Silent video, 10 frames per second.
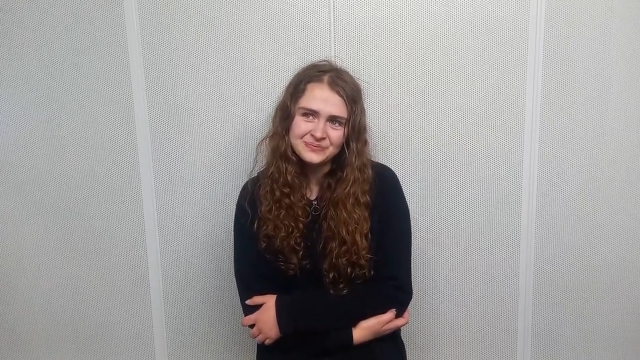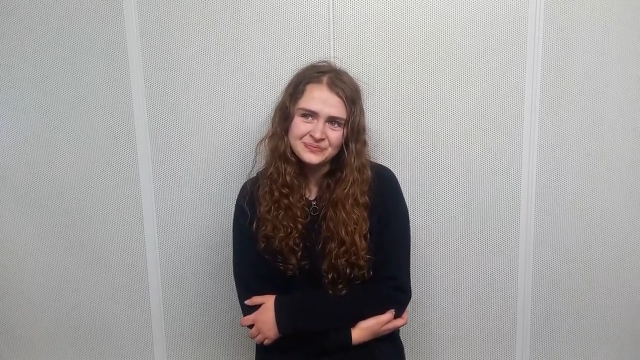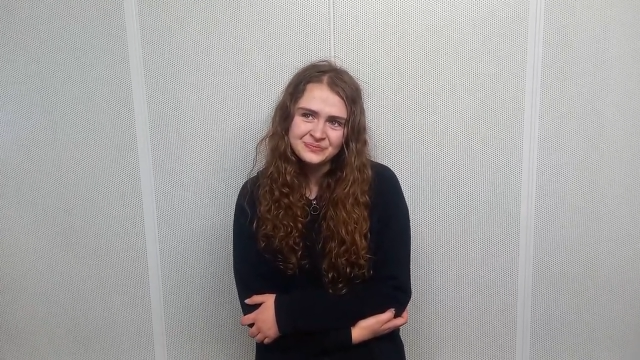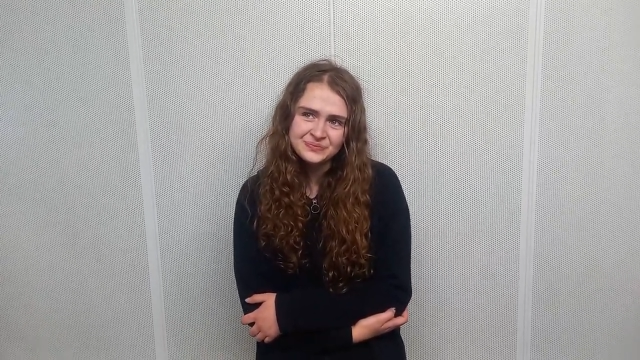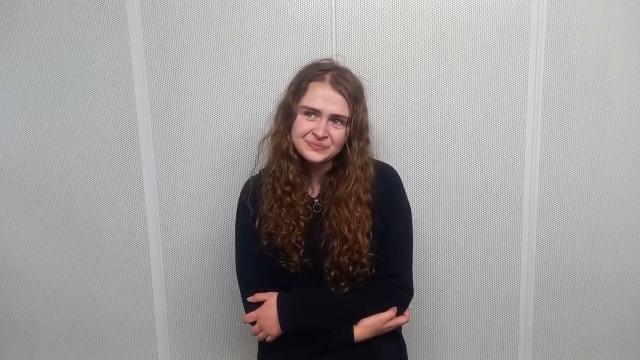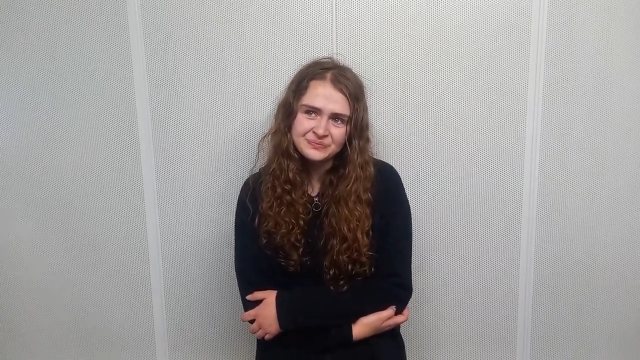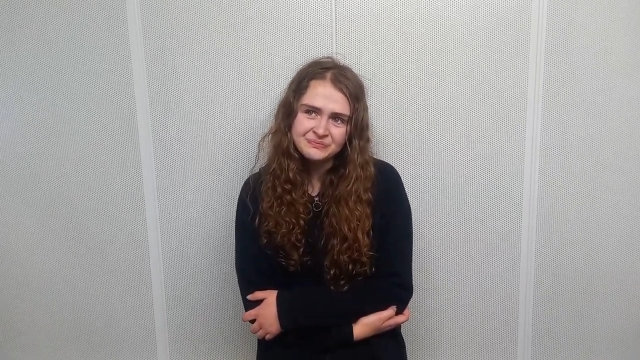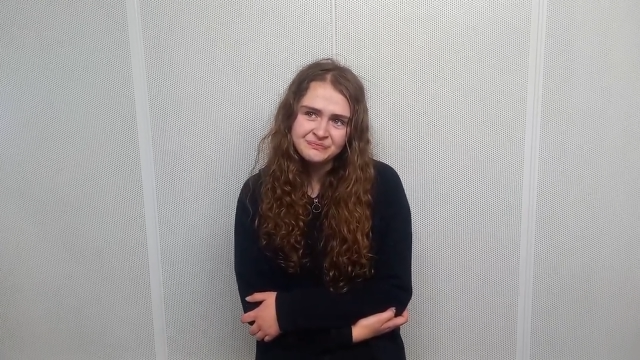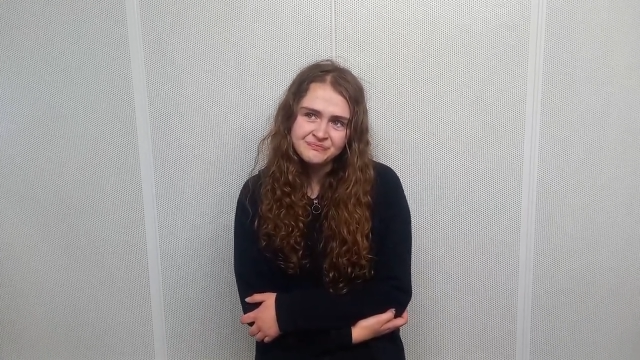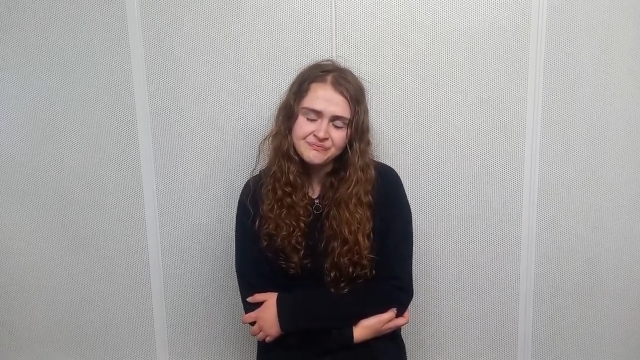
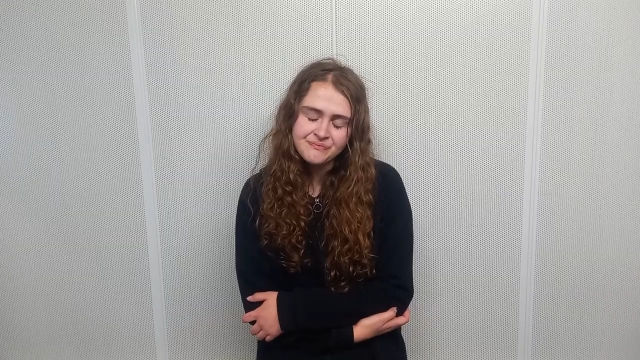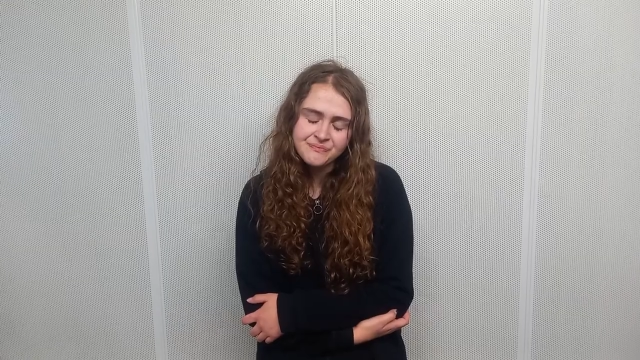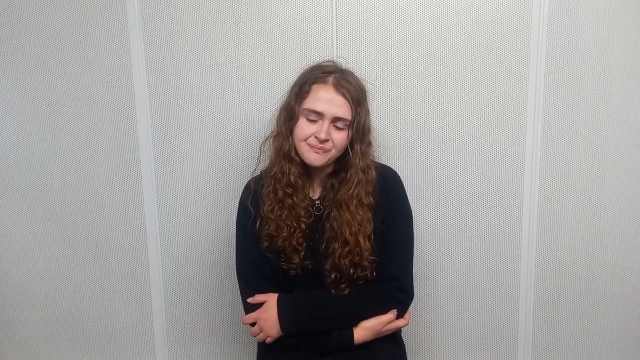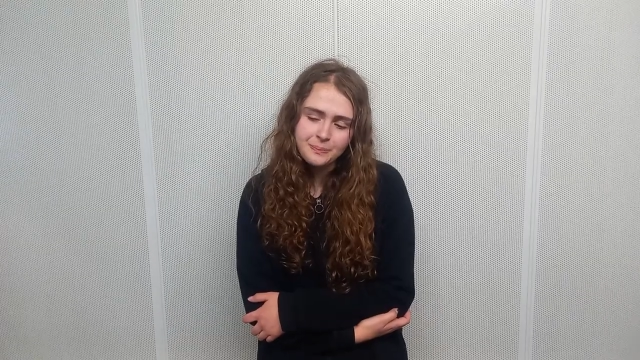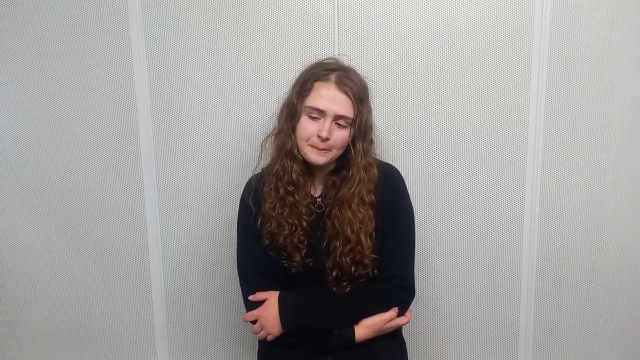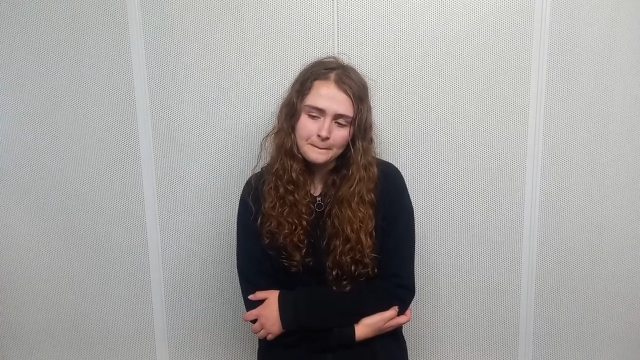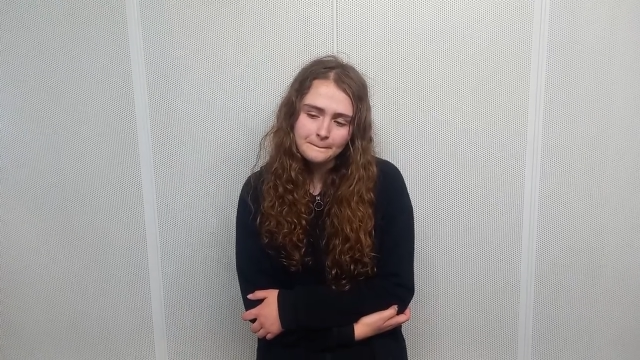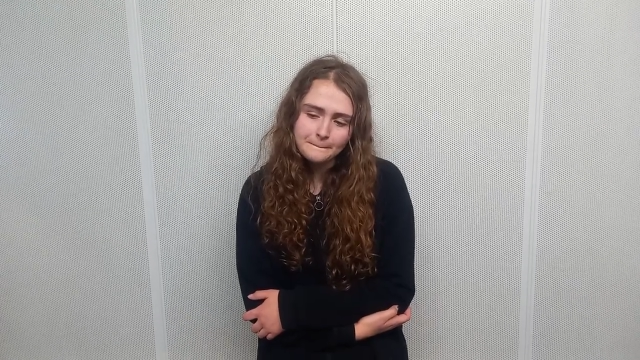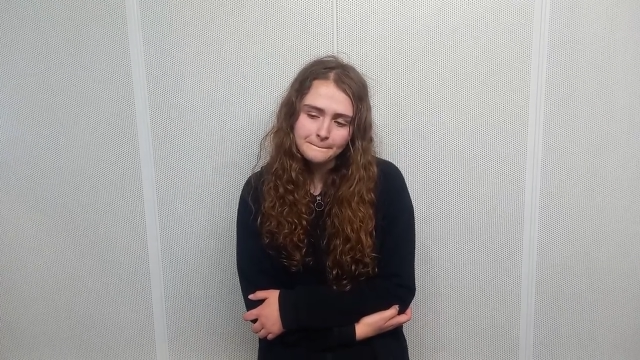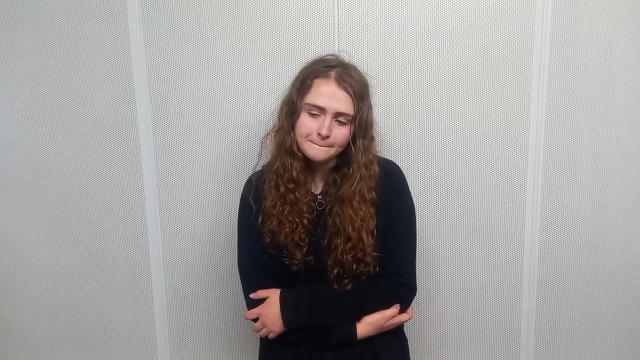
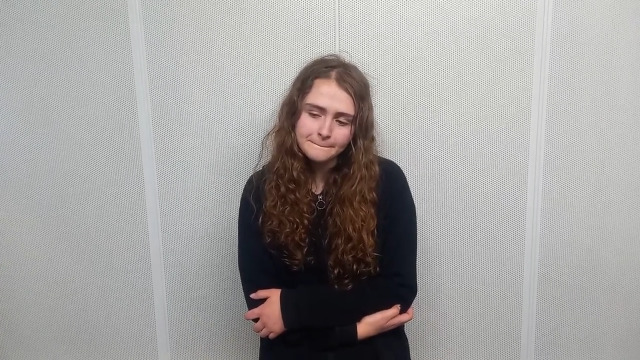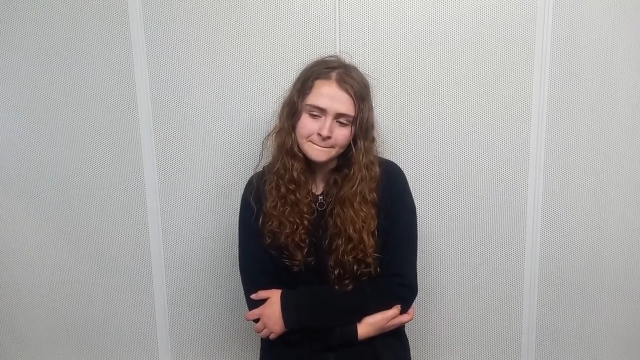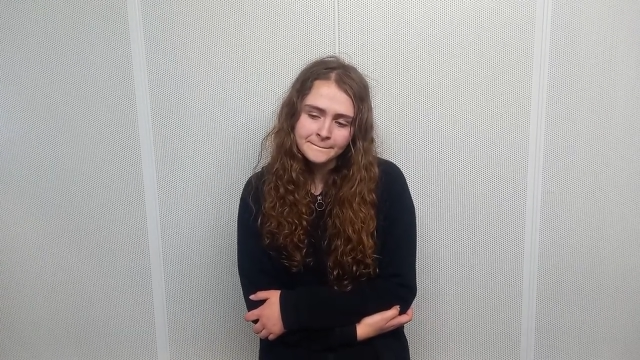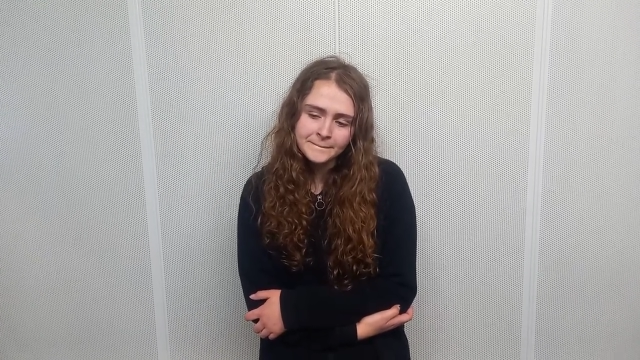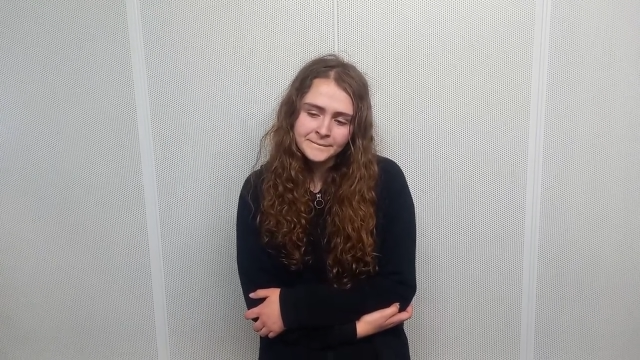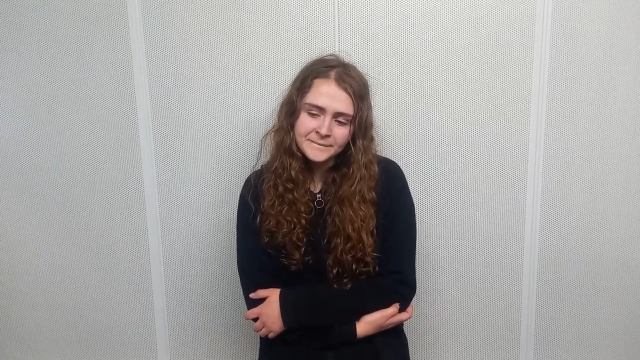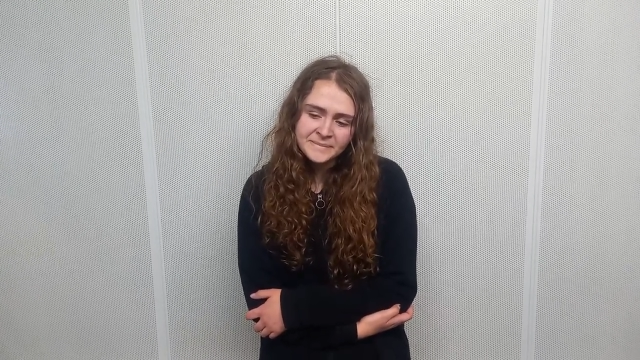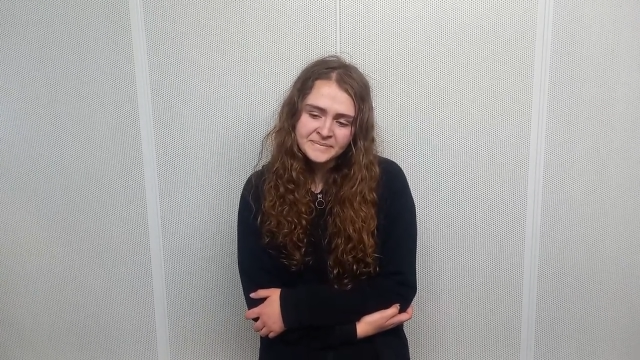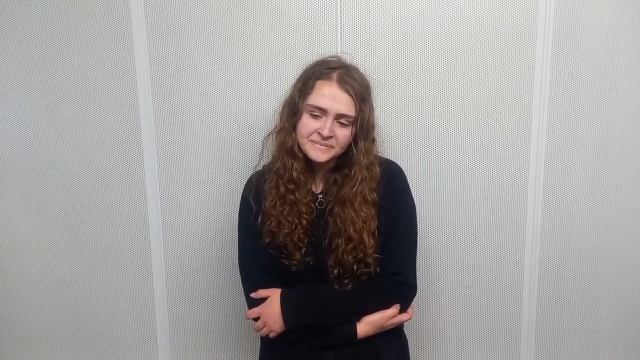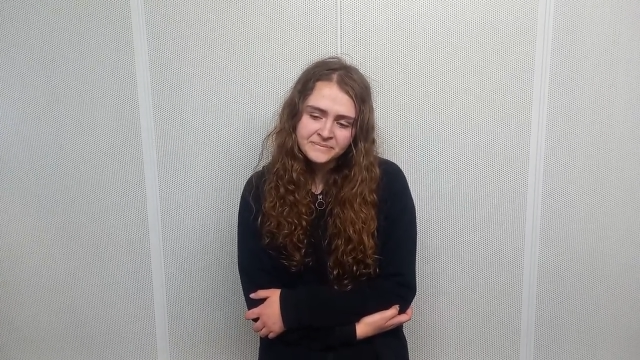
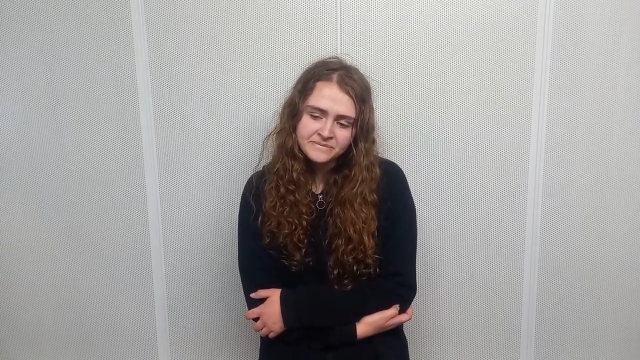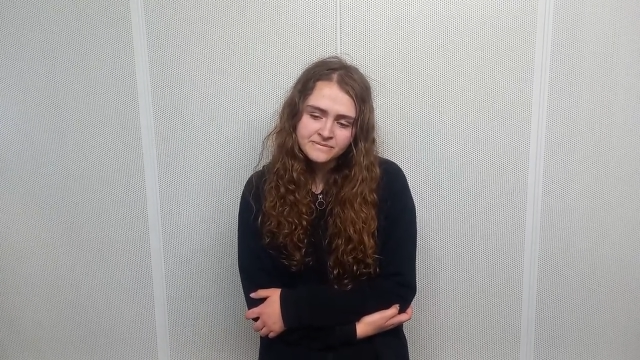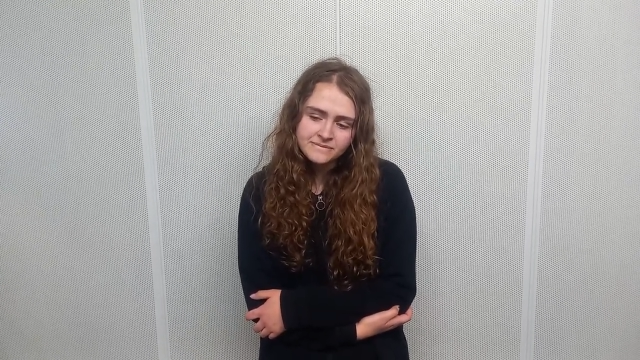Nobody speaks.